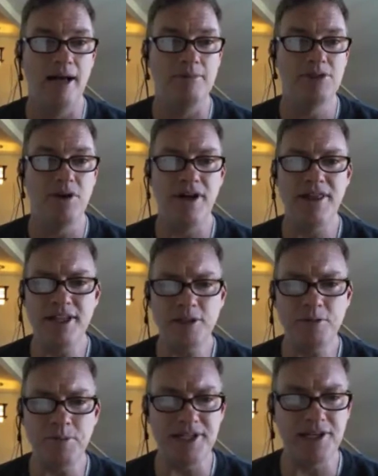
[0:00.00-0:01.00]
So in this
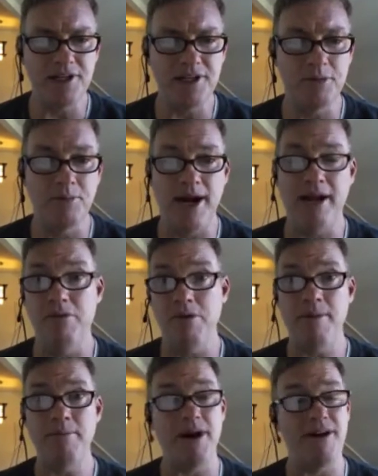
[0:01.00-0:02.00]
particular brain, remember,
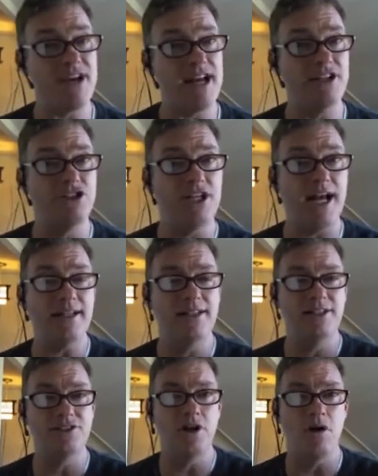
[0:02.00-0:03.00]
I've got a checklist
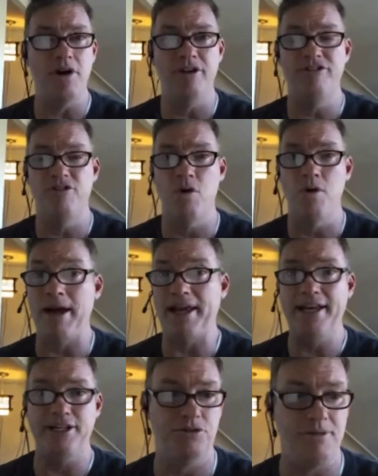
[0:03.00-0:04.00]
going for my
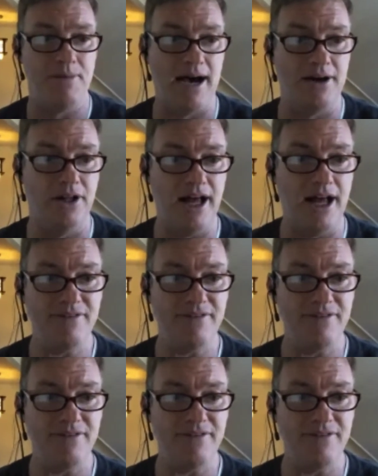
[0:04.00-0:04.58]
kitchen remodel.